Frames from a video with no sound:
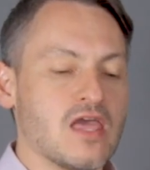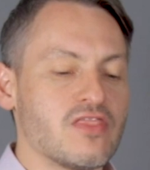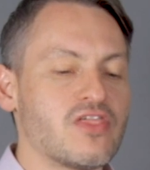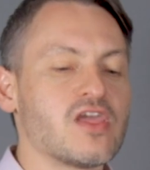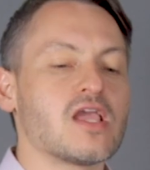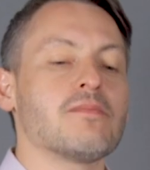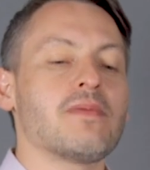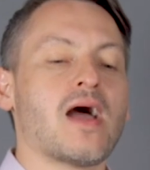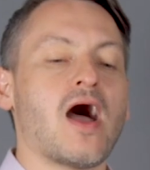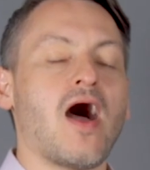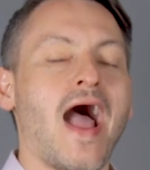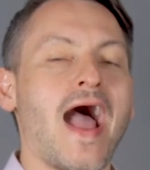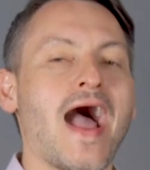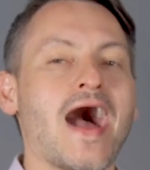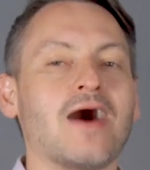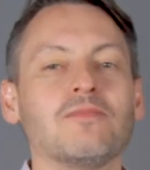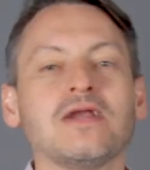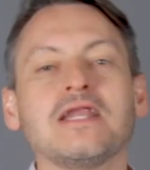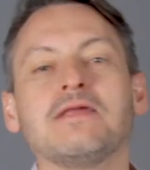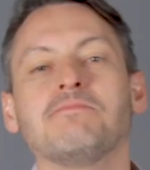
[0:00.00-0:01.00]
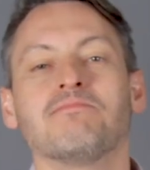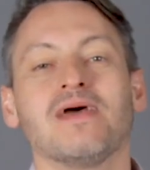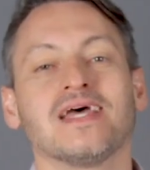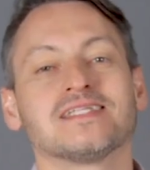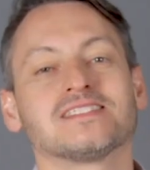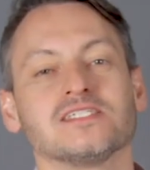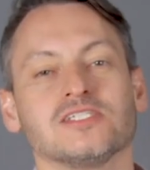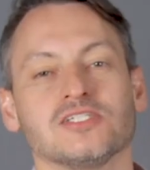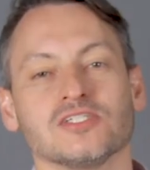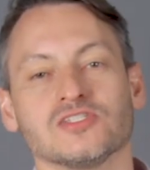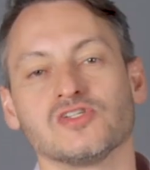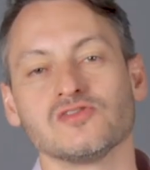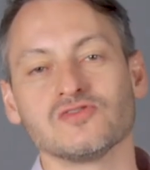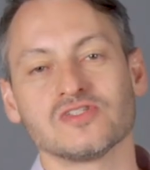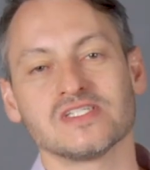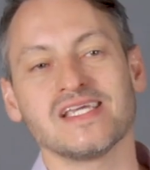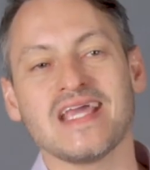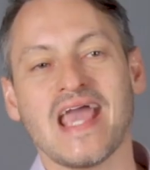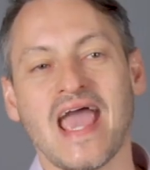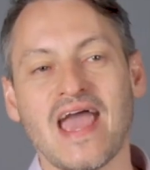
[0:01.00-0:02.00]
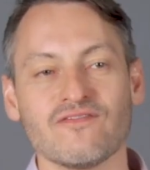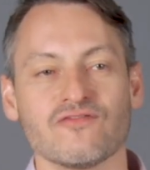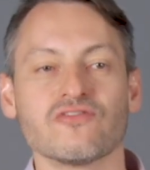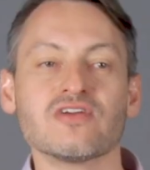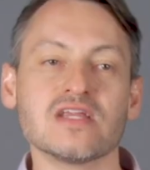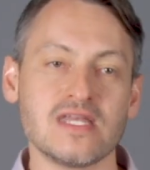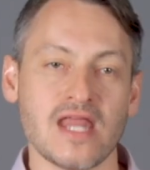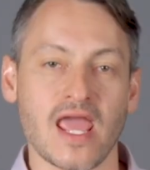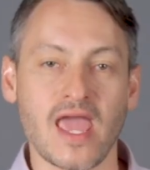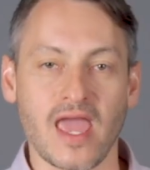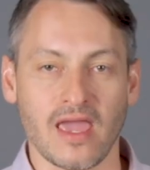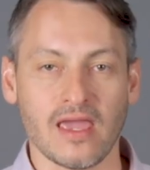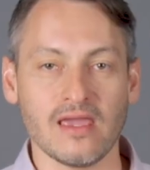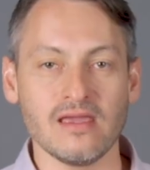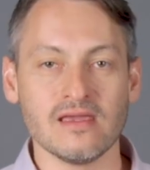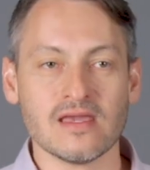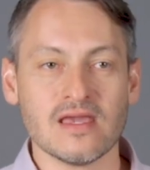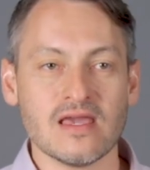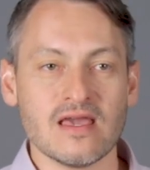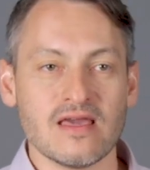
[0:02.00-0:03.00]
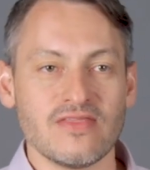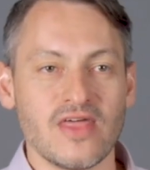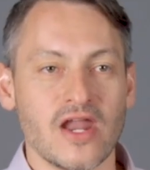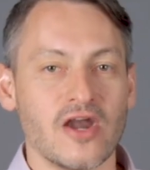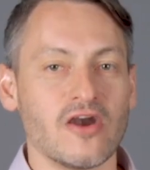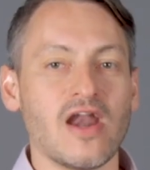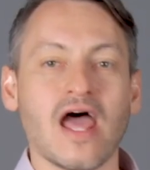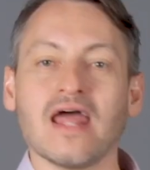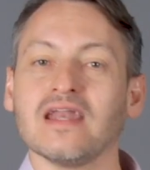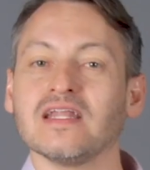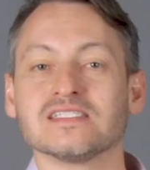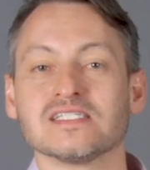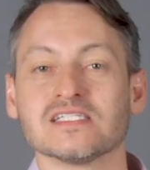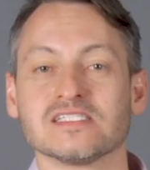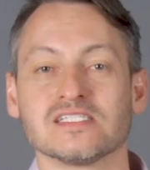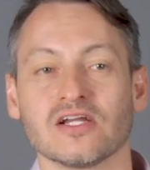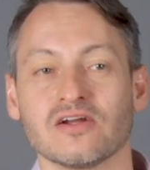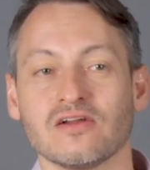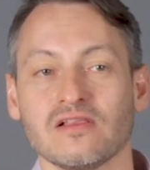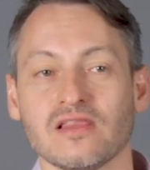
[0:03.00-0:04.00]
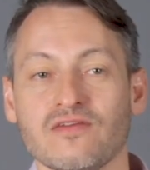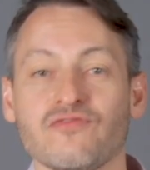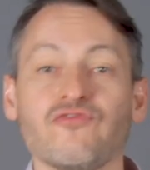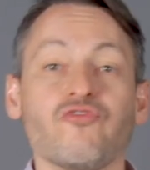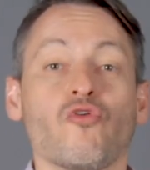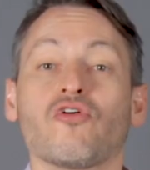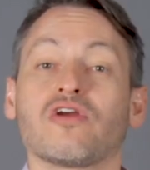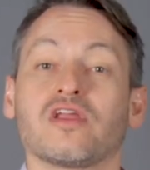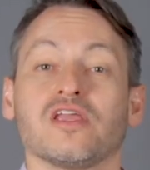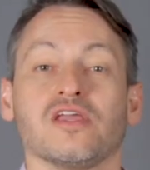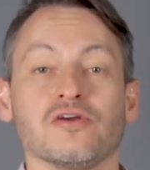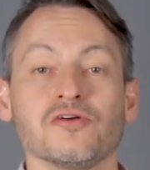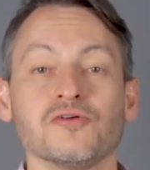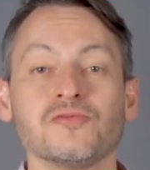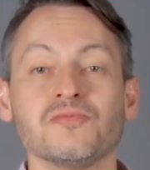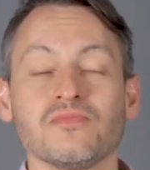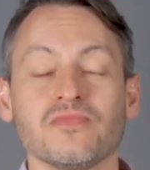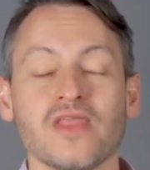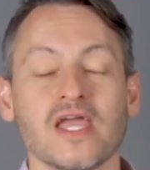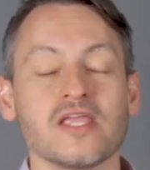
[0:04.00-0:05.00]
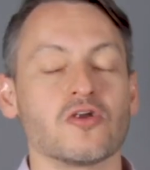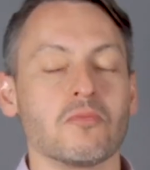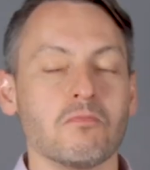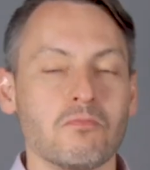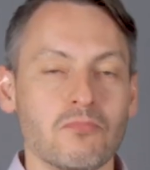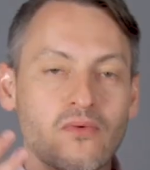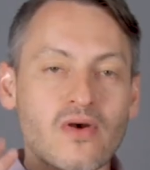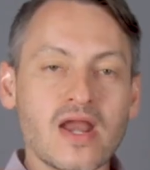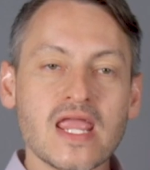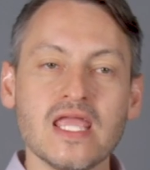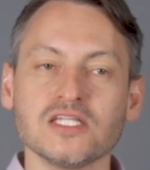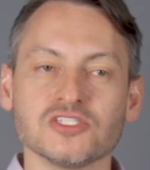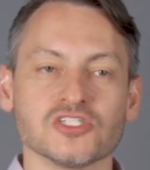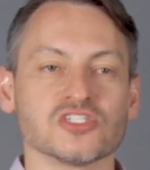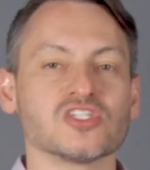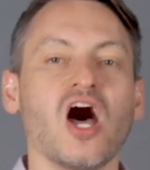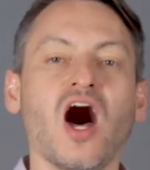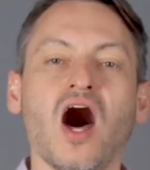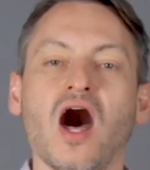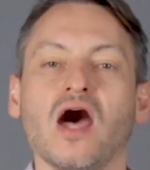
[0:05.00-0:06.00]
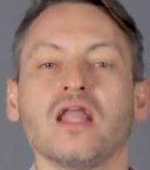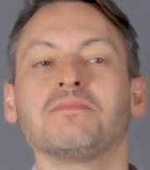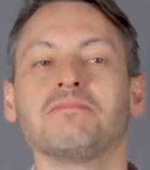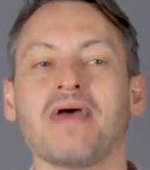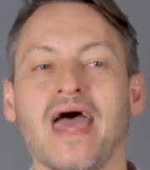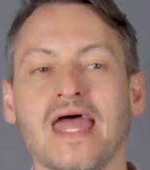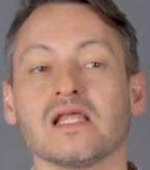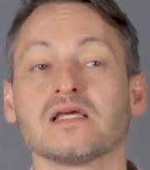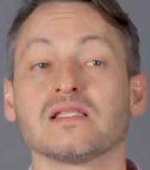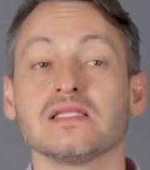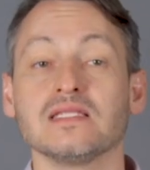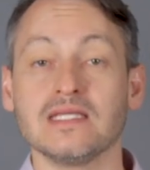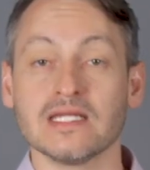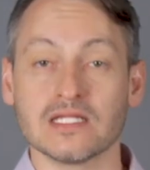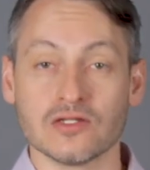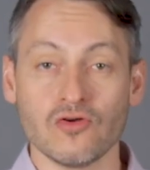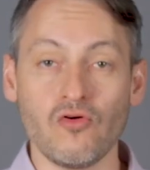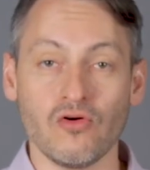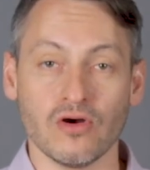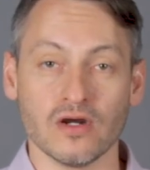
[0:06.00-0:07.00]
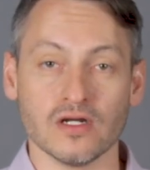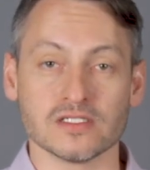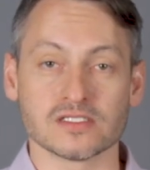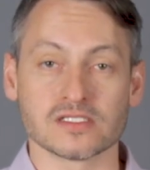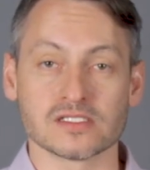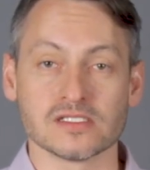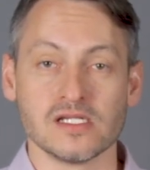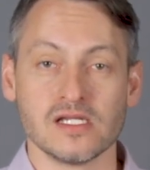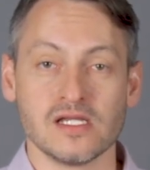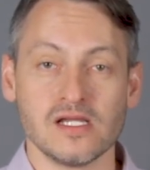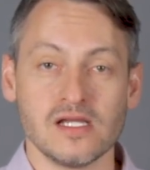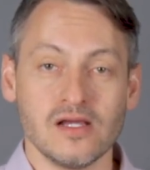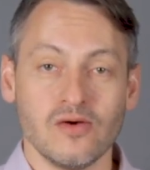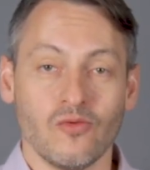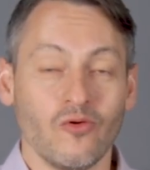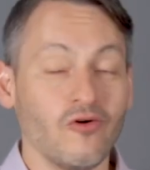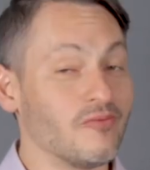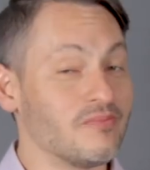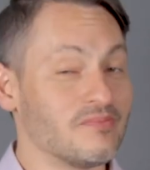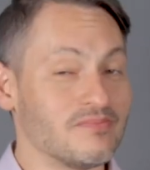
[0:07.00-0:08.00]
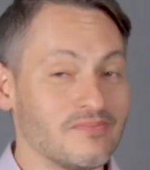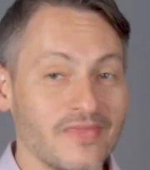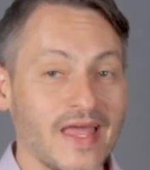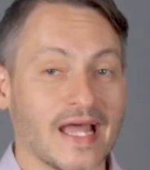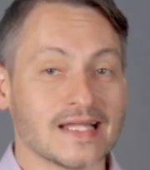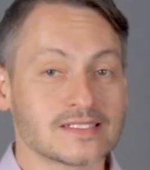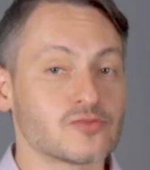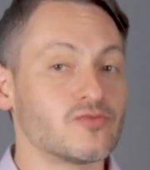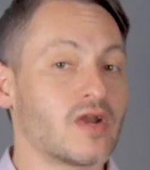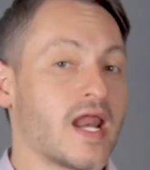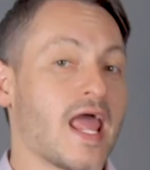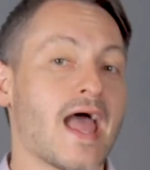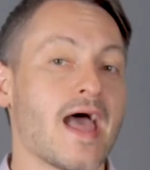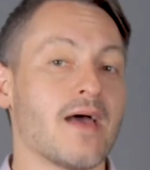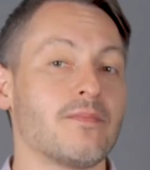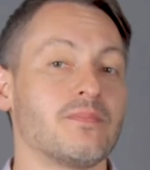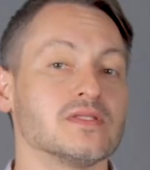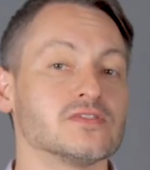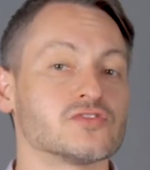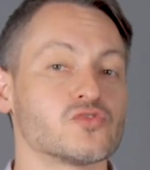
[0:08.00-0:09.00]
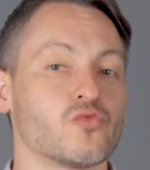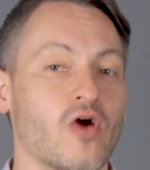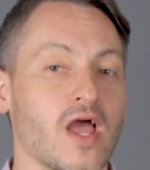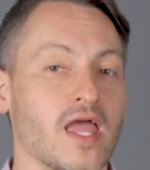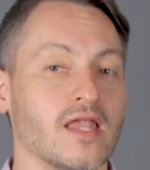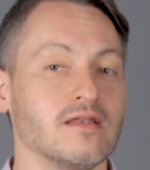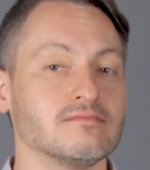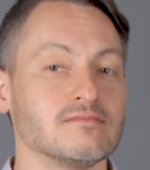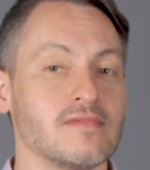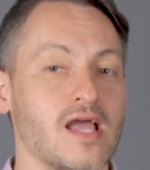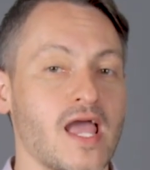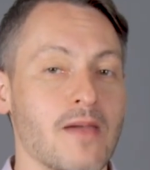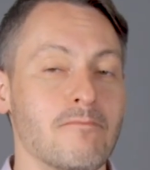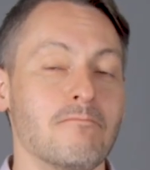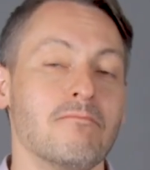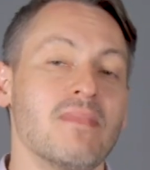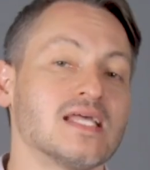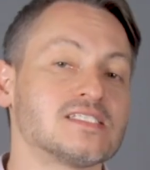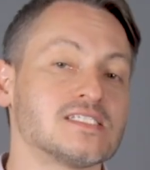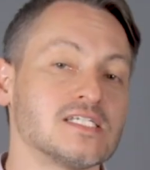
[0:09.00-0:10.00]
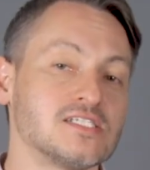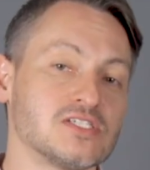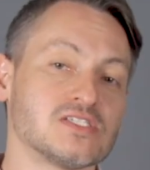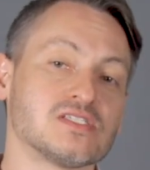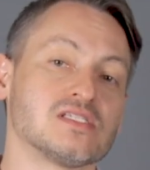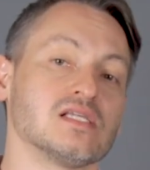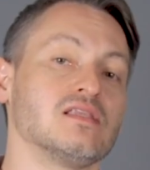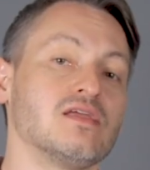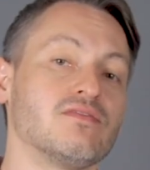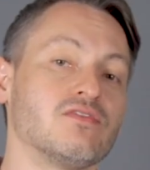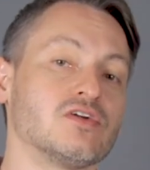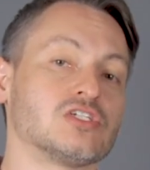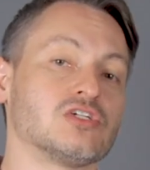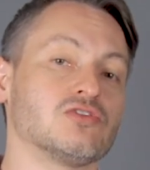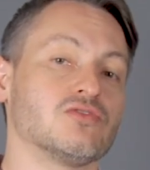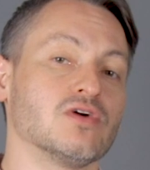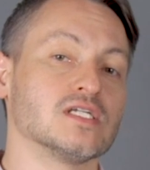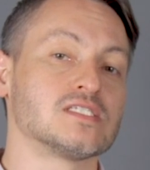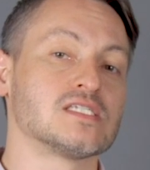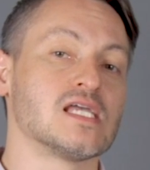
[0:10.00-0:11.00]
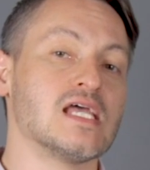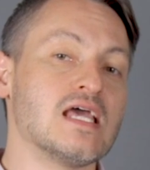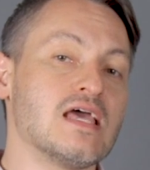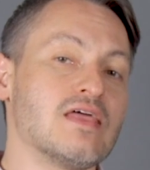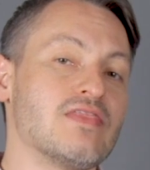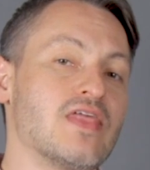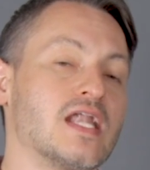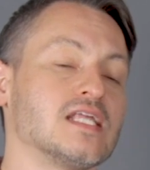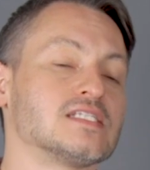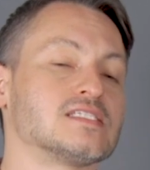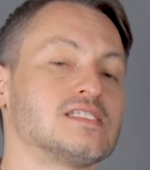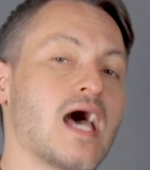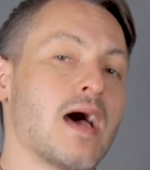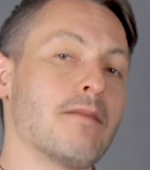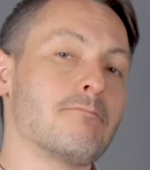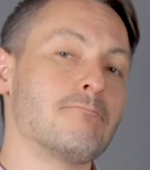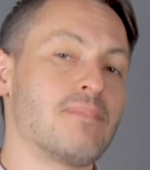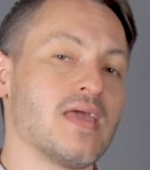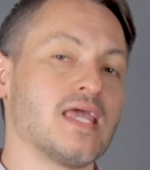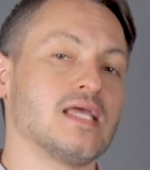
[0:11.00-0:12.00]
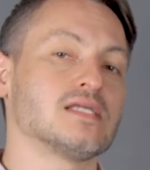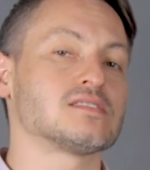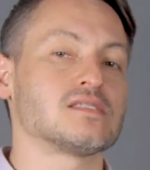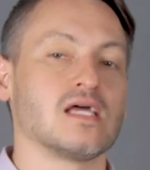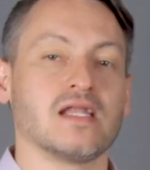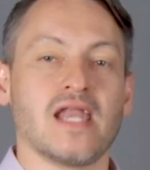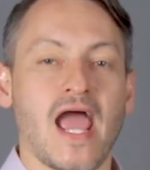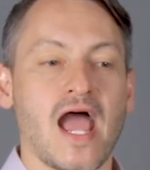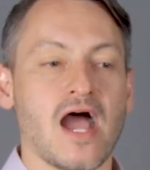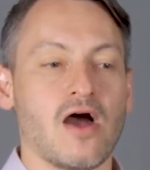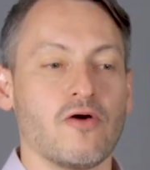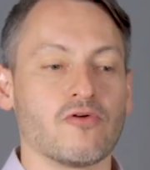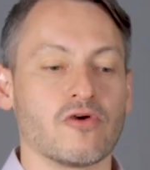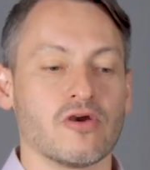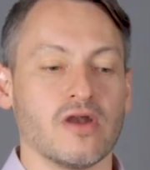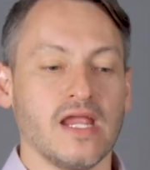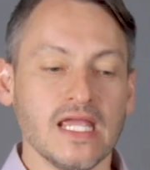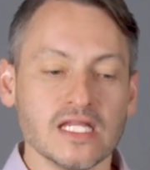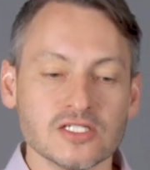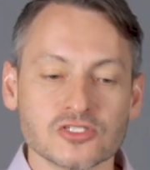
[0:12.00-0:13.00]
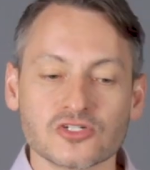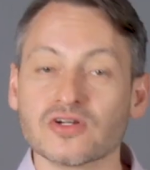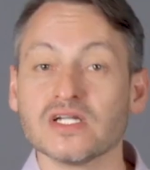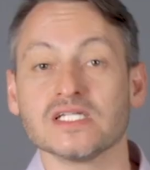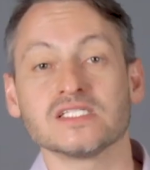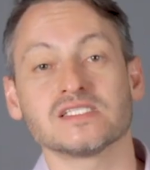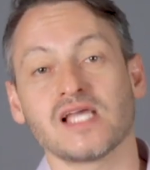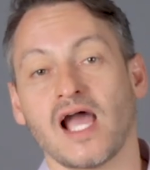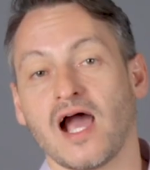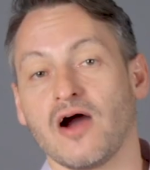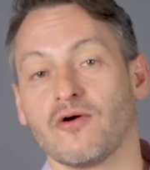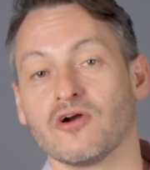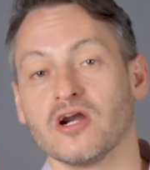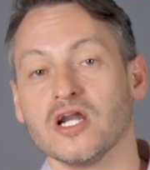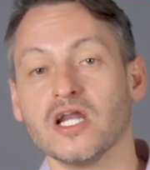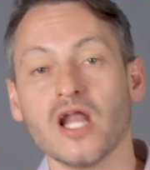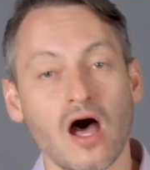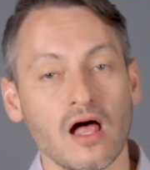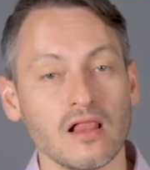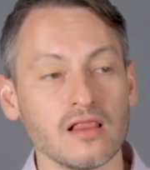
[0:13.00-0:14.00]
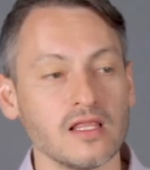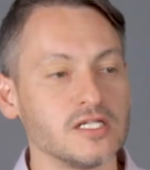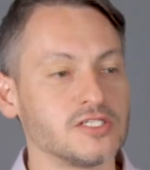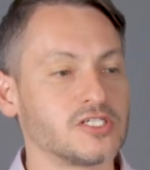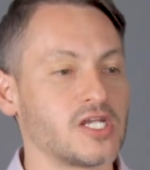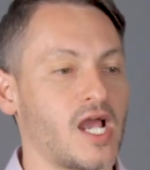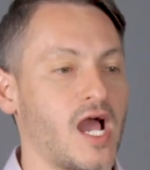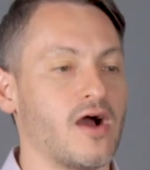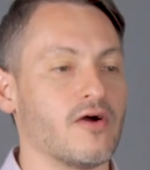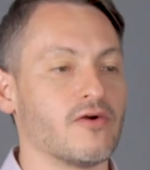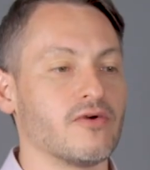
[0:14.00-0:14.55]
Think about how many messages you see every day that are not necessarily for you, that your brain just automatically ignores. Well, that's what happens when a message is delivered to us that is not based on our interests, our knowledge,